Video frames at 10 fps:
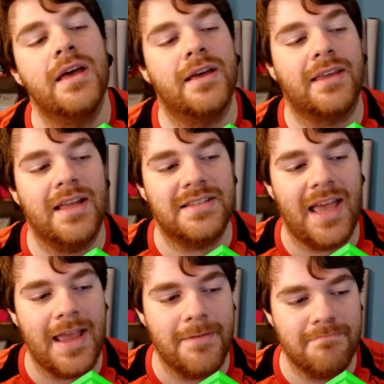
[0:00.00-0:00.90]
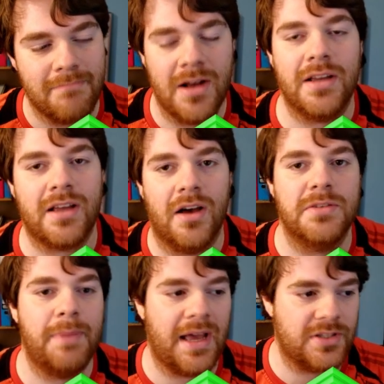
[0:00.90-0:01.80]
gets a Monk card
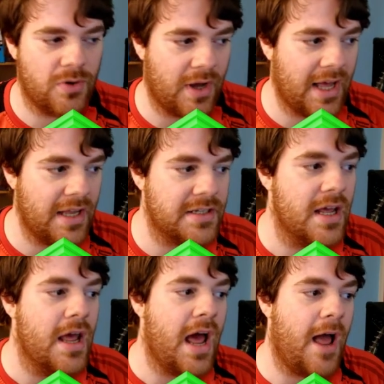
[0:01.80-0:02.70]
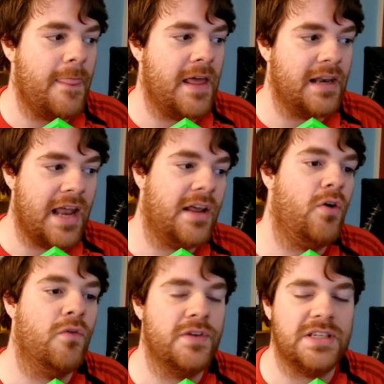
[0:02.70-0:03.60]
back to your hand, and then Lenna
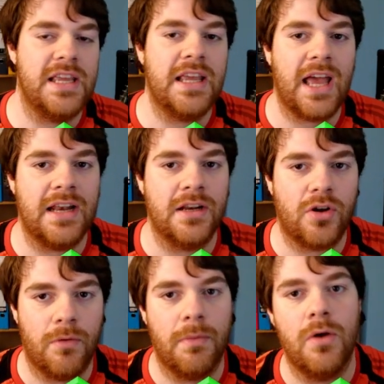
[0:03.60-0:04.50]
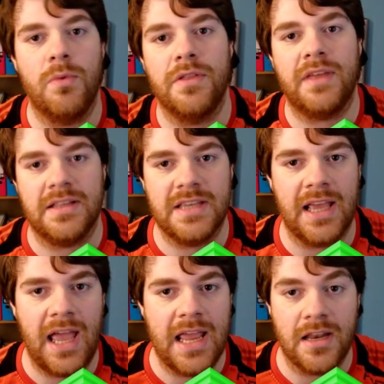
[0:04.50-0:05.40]
obviously can combo with getting
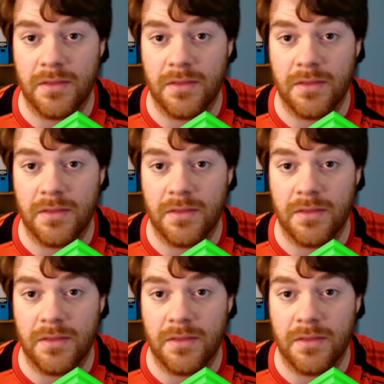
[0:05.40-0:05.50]
another